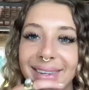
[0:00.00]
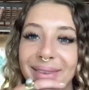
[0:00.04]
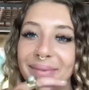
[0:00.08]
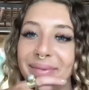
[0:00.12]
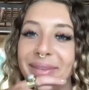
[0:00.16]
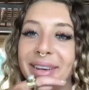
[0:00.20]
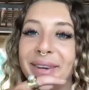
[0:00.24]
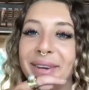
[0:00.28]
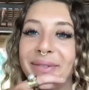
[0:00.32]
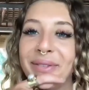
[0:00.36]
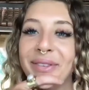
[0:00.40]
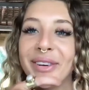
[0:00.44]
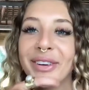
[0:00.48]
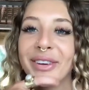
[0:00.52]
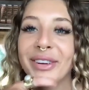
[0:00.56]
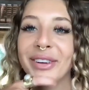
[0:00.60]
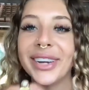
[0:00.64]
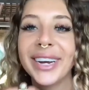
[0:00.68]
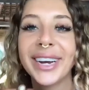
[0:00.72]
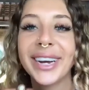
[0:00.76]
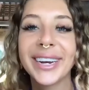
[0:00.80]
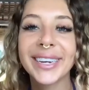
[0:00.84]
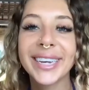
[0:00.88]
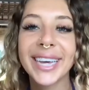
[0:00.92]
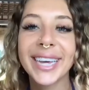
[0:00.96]

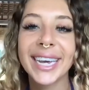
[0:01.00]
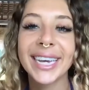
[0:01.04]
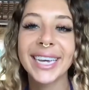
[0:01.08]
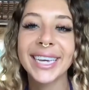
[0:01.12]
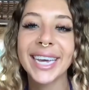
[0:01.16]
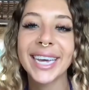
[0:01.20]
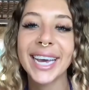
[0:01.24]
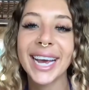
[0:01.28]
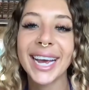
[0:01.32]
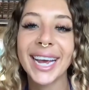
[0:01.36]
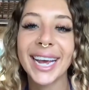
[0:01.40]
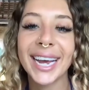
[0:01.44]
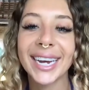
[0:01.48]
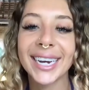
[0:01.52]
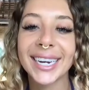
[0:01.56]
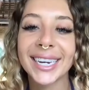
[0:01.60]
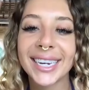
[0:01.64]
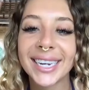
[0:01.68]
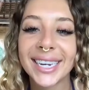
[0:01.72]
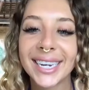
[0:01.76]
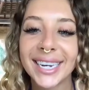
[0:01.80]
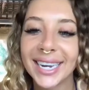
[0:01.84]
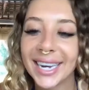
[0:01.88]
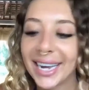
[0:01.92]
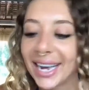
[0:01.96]
Beautiful. Okay, yay.
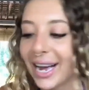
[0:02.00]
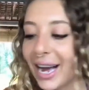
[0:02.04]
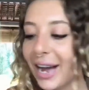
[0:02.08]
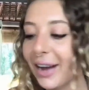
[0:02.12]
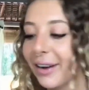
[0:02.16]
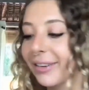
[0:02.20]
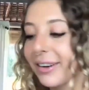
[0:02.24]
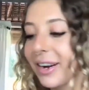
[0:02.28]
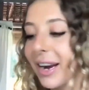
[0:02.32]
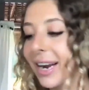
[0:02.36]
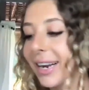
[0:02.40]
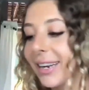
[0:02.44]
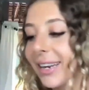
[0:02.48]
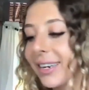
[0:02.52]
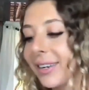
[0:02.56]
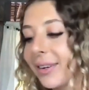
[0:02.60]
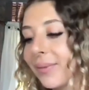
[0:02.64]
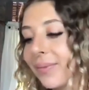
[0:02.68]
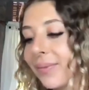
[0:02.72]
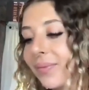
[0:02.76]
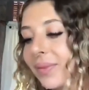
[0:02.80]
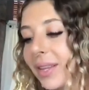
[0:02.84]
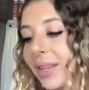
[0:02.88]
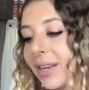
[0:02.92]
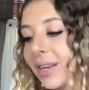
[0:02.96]
All right.
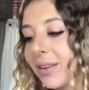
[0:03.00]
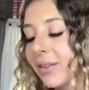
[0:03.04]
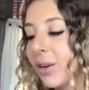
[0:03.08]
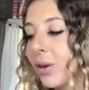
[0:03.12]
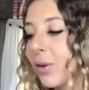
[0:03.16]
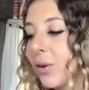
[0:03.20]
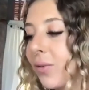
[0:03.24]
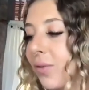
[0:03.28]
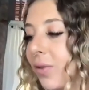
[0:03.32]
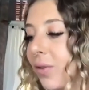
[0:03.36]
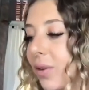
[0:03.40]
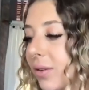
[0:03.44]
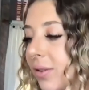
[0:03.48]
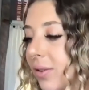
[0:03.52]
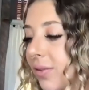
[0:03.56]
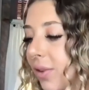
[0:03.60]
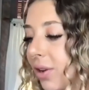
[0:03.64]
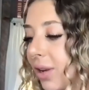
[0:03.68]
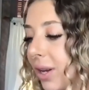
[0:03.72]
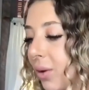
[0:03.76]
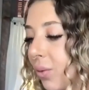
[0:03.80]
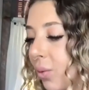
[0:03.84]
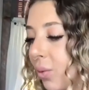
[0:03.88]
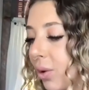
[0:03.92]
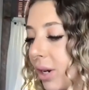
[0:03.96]
So first of
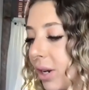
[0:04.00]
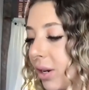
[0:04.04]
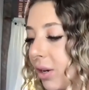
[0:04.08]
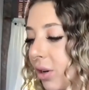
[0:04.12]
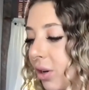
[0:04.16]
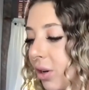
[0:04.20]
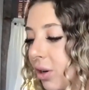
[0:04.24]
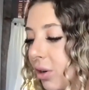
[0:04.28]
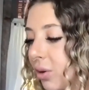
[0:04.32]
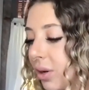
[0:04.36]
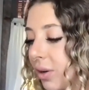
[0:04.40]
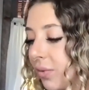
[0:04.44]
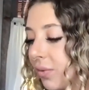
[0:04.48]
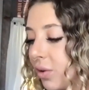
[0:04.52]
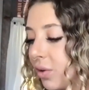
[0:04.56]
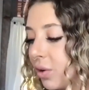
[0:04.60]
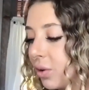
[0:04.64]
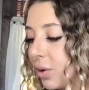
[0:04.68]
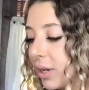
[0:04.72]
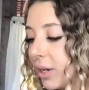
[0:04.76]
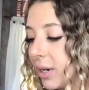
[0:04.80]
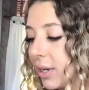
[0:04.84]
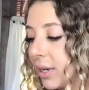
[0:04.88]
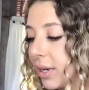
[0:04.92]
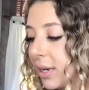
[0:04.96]
all, I want to know if you
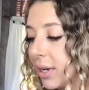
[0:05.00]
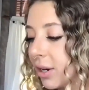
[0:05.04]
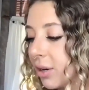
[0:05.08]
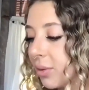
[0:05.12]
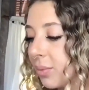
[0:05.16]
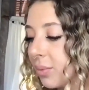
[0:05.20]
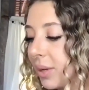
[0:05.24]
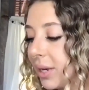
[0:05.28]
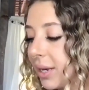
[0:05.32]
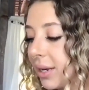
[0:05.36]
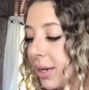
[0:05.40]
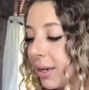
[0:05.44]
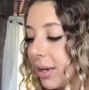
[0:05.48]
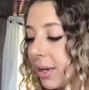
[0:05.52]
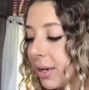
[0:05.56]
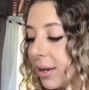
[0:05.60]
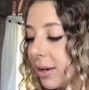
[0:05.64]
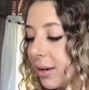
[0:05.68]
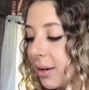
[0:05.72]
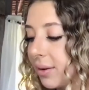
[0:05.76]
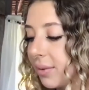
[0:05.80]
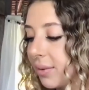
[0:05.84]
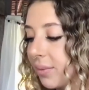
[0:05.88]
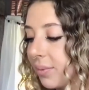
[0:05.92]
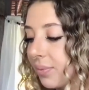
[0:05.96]
can hear me
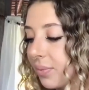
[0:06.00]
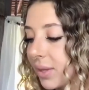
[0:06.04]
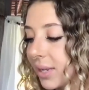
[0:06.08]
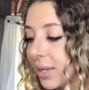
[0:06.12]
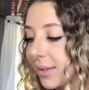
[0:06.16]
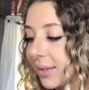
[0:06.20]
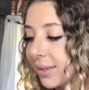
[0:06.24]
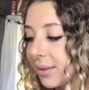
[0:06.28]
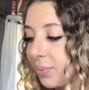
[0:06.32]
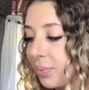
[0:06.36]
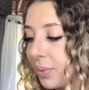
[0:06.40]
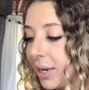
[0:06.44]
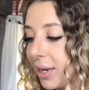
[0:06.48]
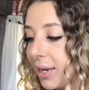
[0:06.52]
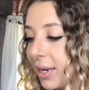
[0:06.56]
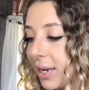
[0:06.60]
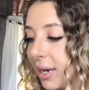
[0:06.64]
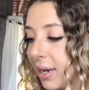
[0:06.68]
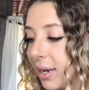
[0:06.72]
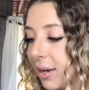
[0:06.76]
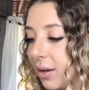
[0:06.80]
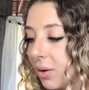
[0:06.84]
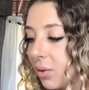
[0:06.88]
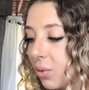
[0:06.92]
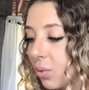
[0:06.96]

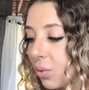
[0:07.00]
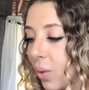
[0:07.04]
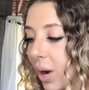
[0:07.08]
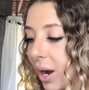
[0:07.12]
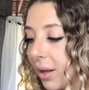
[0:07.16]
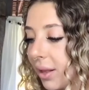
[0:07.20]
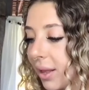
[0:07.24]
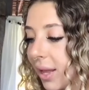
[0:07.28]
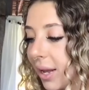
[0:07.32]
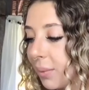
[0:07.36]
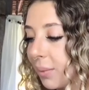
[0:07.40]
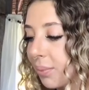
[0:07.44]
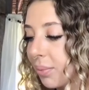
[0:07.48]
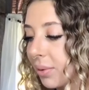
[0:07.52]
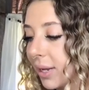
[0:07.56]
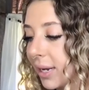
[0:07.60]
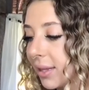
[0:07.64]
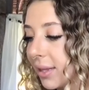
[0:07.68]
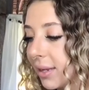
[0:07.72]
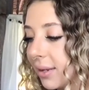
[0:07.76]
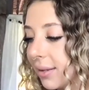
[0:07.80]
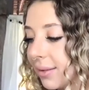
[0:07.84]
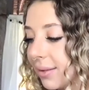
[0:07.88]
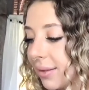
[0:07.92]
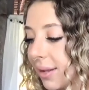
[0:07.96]
speaking while I play
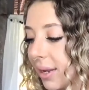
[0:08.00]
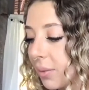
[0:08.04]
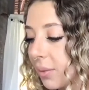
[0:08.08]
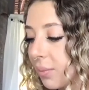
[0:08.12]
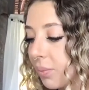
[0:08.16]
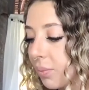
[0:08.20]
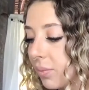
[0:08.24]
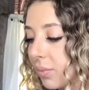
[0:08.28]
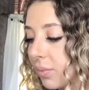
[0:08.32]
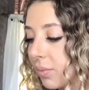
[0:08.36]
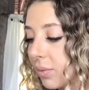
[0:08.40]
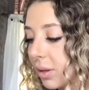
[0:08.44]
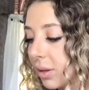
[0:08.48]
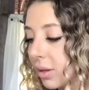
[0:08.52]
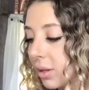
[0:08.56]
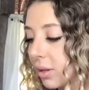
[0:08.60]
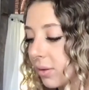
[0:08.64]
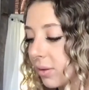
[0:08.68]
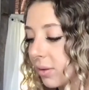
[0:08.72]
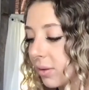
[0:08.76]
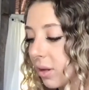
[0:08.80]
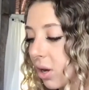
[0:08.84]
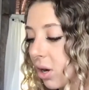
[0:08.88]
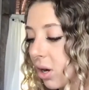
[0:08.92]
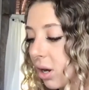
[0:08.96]
this like
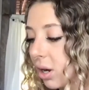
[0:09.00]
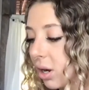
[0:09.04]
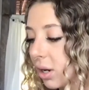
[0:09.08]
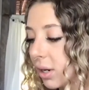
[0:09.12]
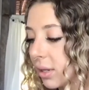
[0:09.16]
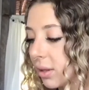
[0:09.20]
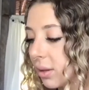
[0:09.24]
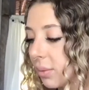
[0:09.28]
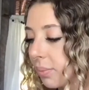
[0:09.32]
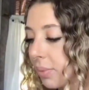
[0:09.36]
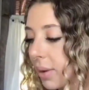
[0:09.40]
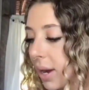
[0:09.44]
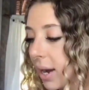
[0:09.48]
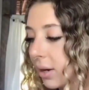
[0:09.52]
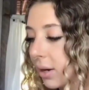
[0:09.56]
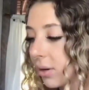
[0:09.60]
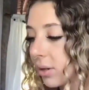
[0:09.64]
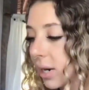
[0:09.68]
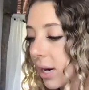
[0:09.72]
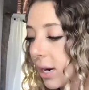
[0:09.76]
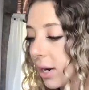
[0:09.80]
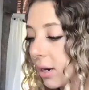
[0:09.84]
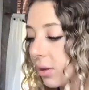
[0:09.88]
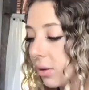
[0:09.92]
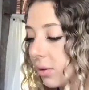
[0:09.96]
little song in the
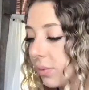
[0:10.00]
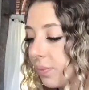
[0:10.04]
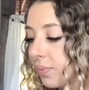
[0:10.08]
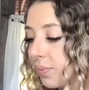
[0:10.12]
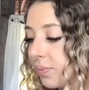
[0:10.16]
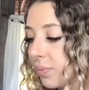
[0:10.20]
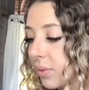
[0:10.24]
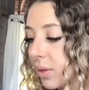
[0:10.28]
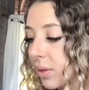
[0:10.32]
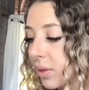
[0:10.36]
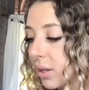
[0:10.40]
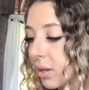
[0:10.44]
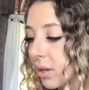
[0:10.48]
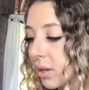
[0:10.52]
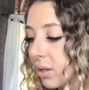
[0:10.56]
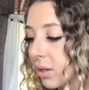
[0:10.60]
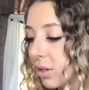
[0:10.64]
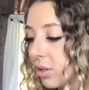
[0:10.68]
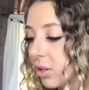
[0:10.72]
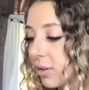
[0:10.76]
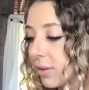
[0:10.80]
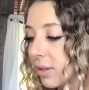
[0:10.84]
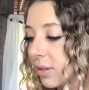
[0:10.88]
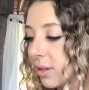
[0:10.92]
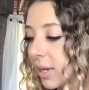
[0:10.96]
background,
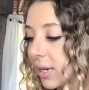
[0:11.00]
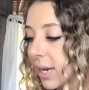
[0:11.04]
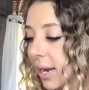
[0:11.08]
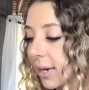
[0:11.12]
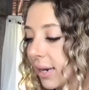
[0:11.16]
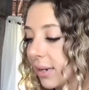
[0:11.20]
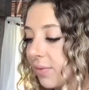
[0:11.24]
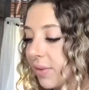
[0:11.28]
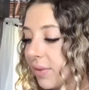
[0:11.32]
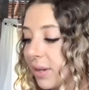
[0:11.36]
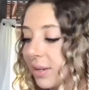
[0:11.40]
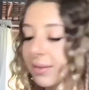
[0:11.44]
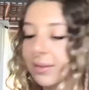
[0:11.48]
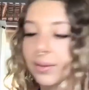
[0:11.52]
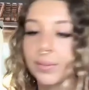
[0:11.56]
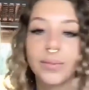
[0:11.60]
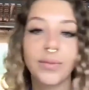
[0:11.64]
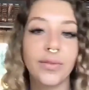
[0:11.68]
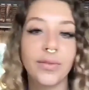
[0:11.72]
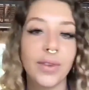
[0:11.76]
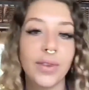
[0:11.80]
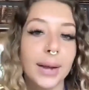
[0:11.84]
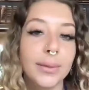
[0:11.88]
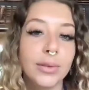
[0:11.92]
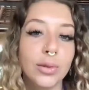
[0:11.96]
just to like activate some
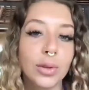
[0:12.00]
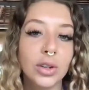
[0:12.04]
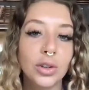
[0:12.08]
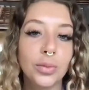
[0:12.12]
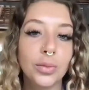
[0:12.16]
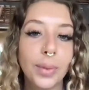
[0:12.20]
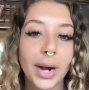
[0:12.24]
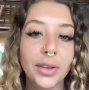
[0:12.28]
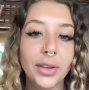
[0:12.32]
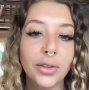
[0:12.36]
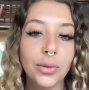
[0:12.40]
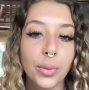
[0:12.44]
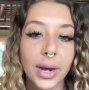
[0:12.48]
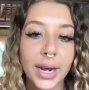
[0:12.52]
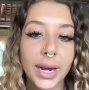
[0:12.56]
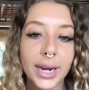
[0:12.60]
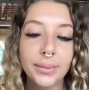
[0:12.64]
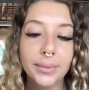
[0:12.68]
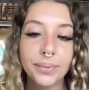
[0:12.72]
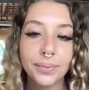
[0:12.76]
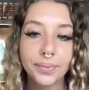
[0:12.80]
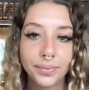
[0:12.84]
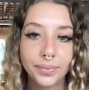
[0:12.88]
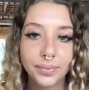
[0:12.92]
vibes. Which, by the way,